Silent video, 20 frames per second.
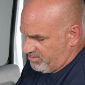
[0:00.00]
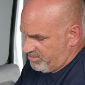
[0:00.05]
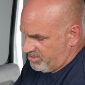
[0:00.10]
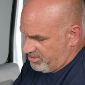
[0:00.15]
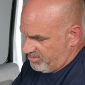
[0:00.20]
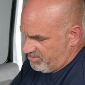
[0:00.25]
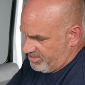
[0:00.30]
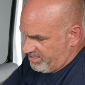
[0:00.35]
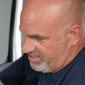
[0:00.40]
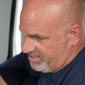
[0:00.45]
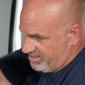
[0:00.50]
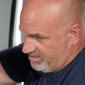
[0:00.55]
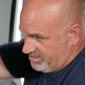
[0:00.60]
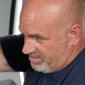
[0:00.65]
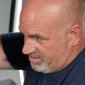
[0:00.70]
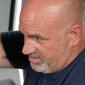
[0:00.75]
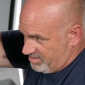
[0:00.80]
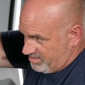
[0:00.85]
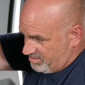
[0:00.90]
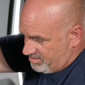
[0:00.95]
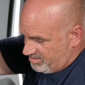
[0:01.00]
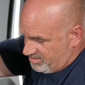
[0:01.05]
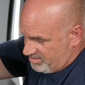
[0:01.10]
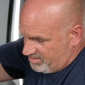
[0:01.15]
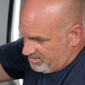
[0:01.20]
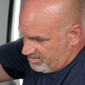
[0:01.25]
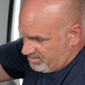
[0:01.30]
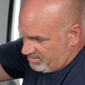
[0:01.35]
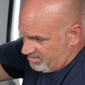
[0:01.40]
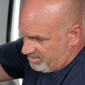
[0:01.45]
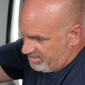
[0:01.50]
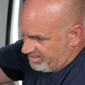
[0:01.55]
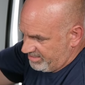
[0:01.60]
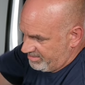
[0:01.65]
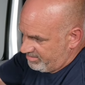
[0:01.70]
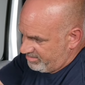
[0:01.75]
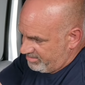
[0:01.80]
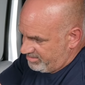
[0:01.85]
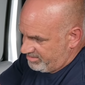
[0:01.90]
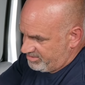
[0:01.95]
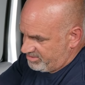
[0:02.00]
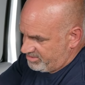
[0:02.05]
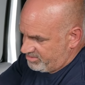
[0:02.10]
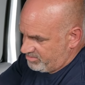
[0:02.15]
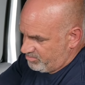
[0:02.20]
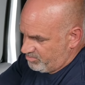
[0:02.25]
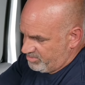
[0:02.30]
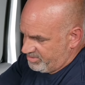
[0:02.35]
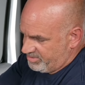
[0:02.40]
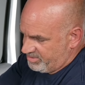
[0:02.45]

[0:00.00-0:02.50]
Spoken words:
go in like this with